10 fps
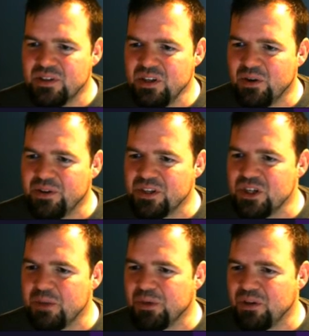know, the
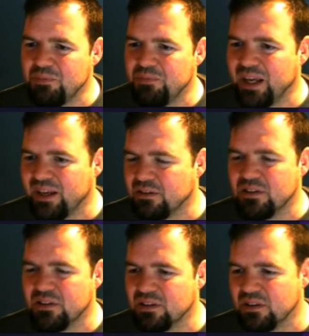ship could, like,
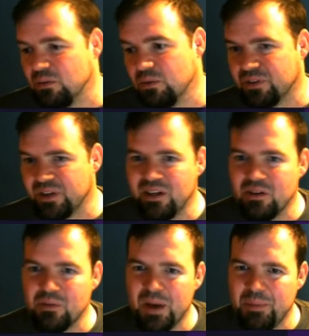go over here
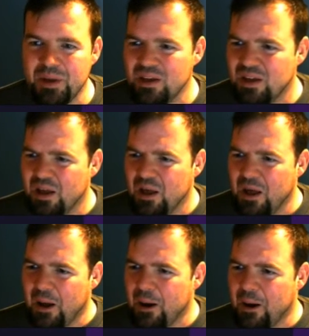maybe.
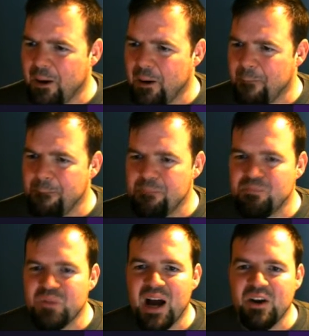Um,
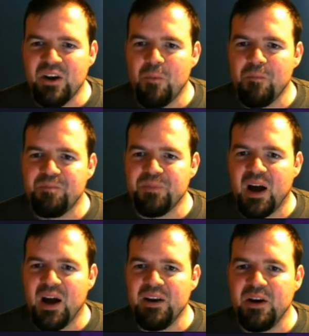I know,
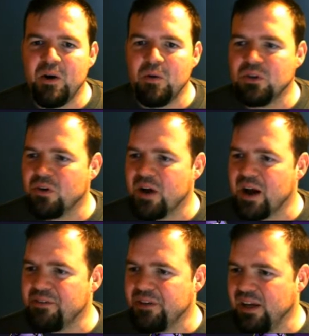I know,
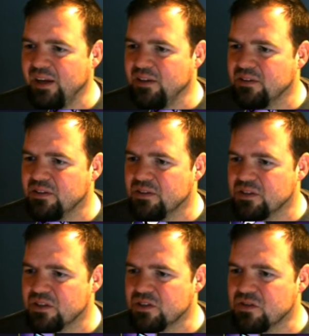gravity.
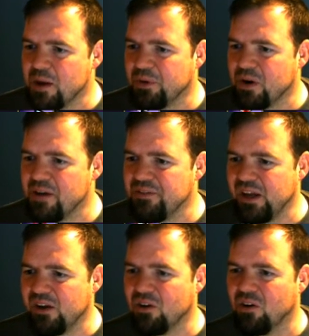So it's drop gravity,
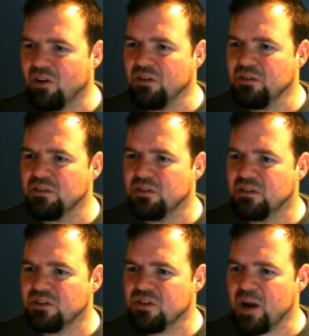girl.
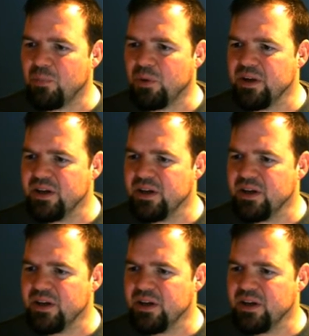Drop, will you?